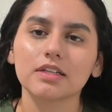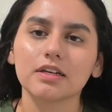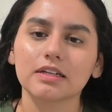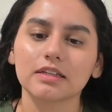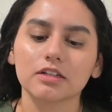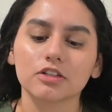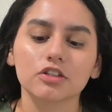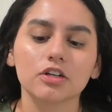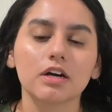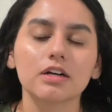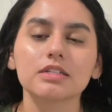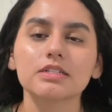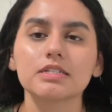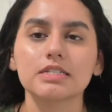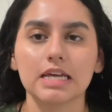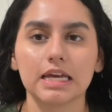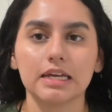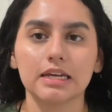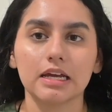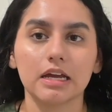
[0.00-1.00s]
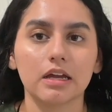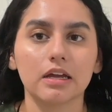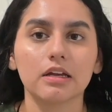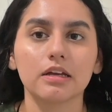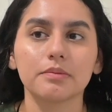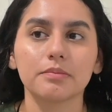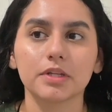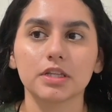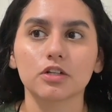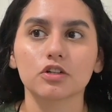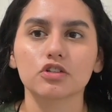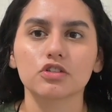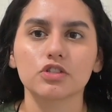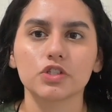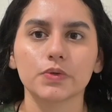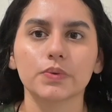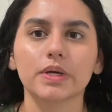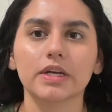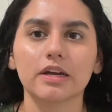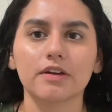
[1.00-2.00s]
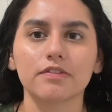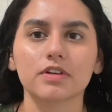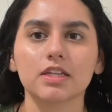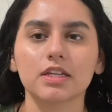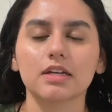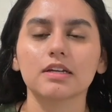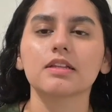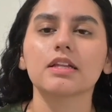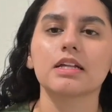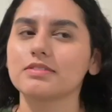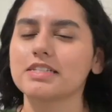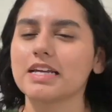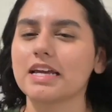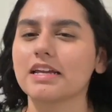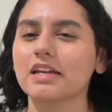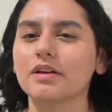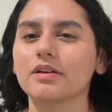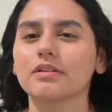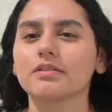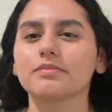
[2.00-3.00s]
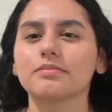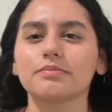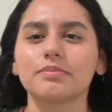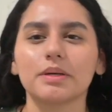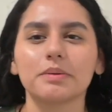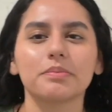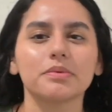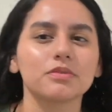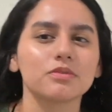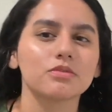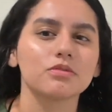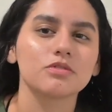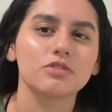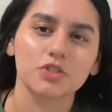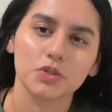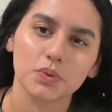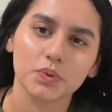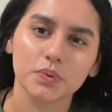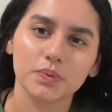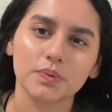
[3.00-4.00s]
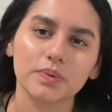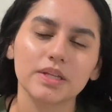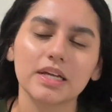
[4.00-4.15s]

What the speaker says: Like, they're not dating, but they're doing everything that dating people do.